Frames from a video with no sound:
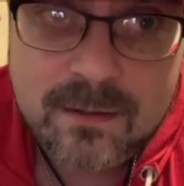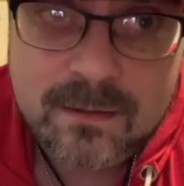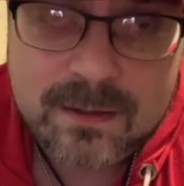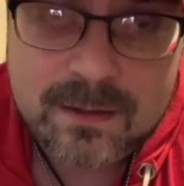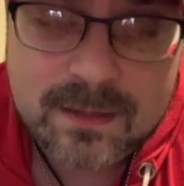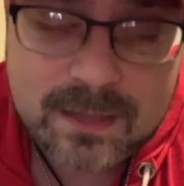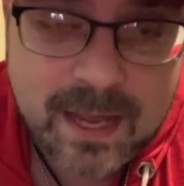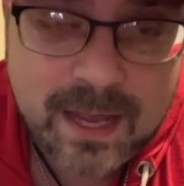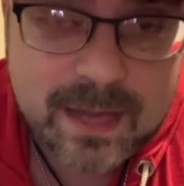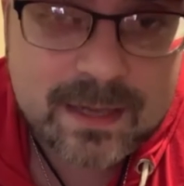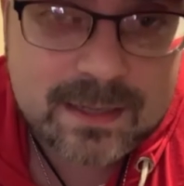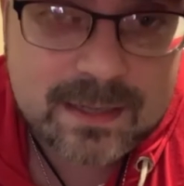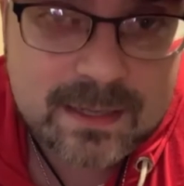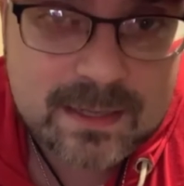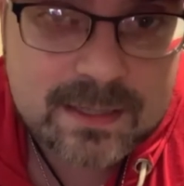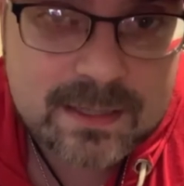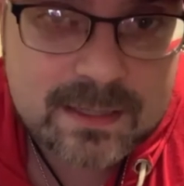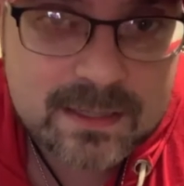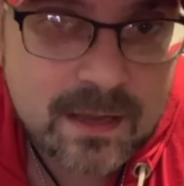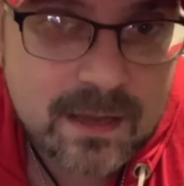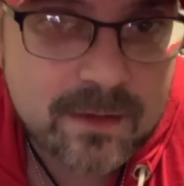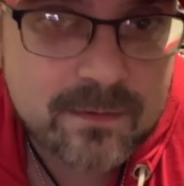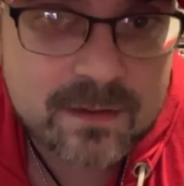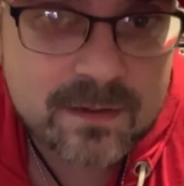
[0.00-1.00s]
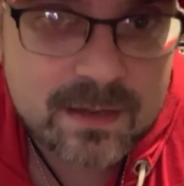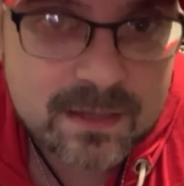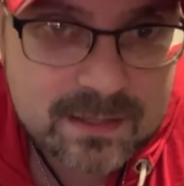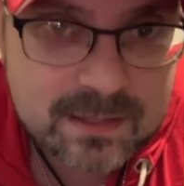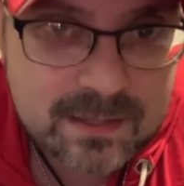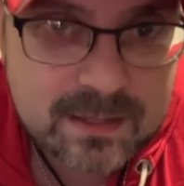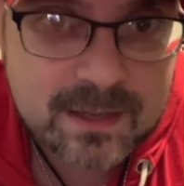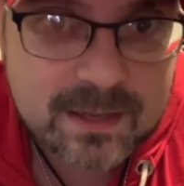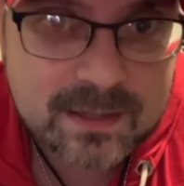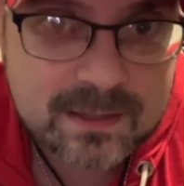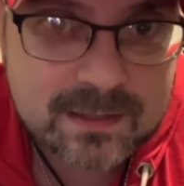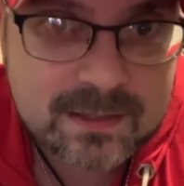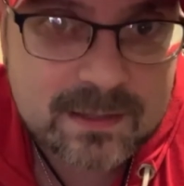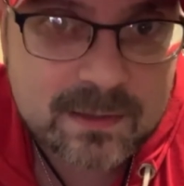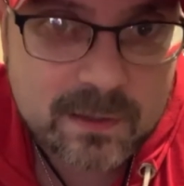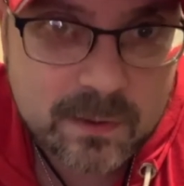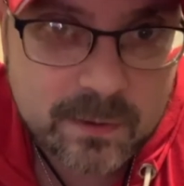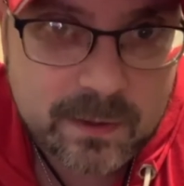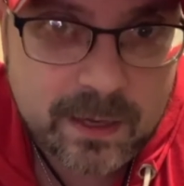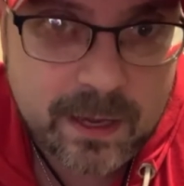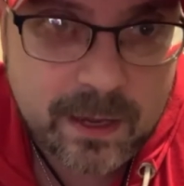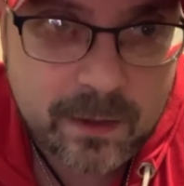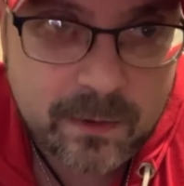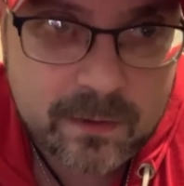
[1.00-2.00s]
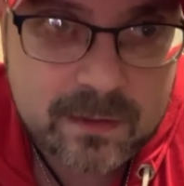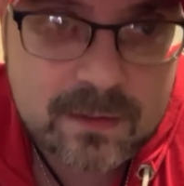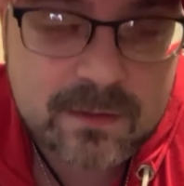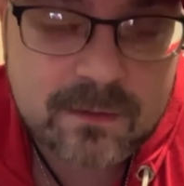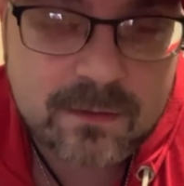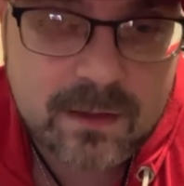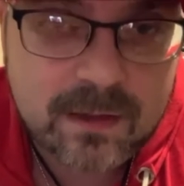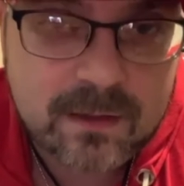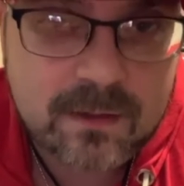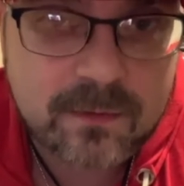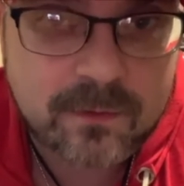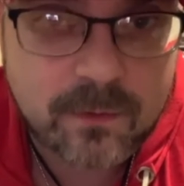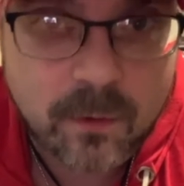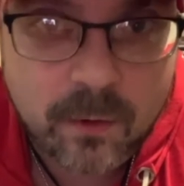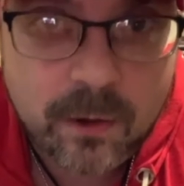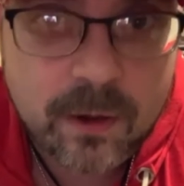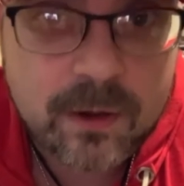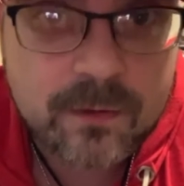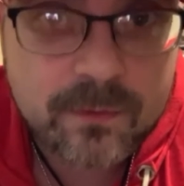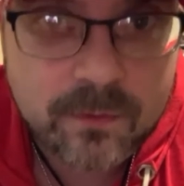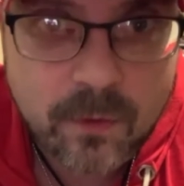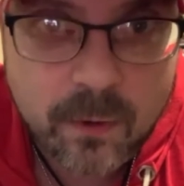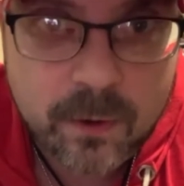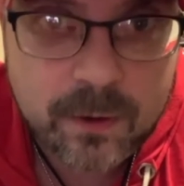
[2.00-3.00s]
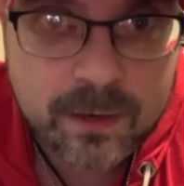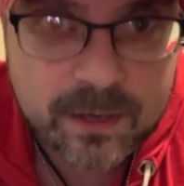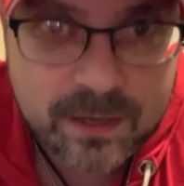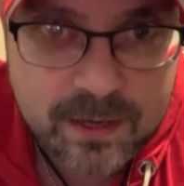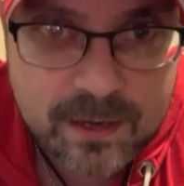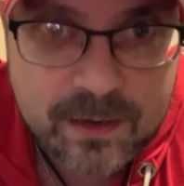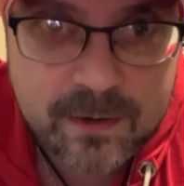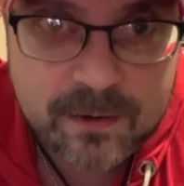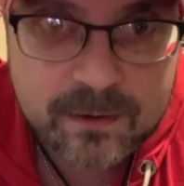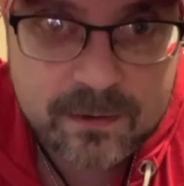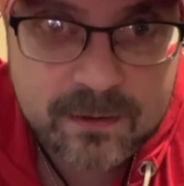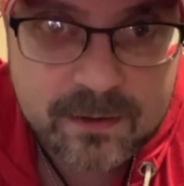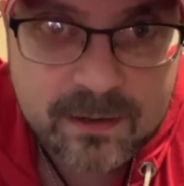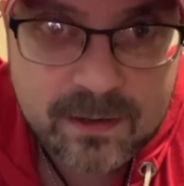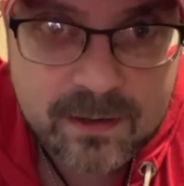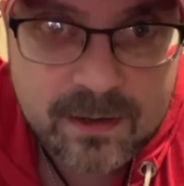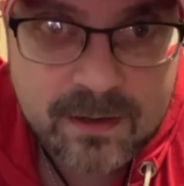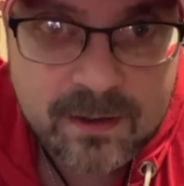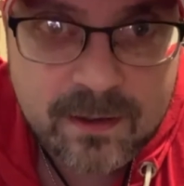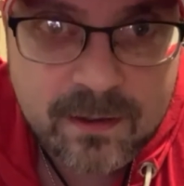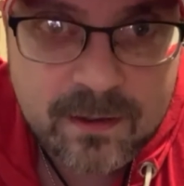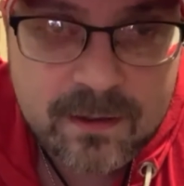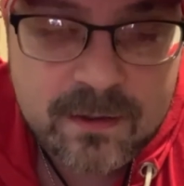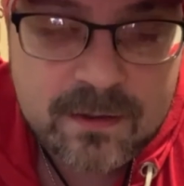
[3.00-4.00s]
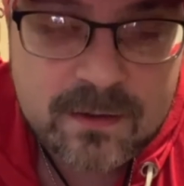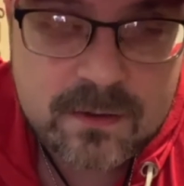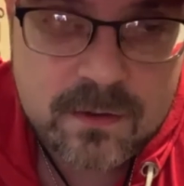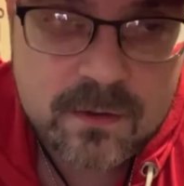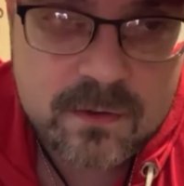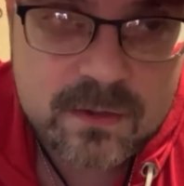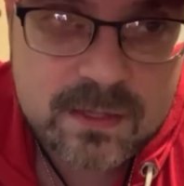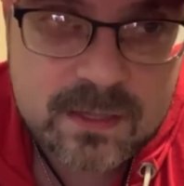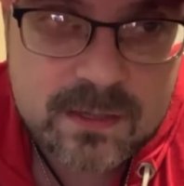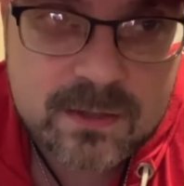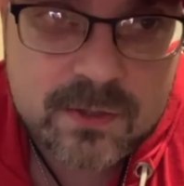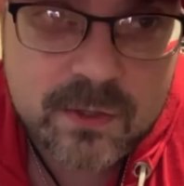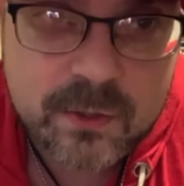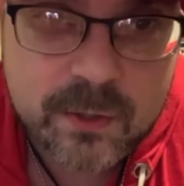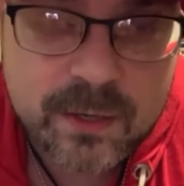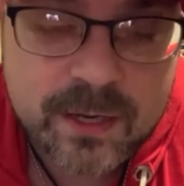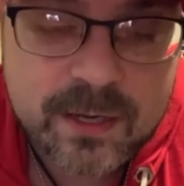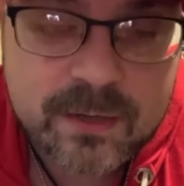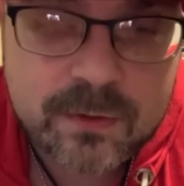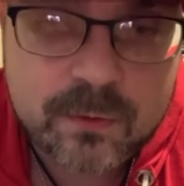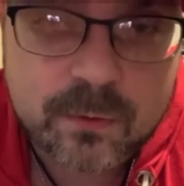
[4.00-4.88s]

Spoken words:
1976 till now, that's 44 years. So Century has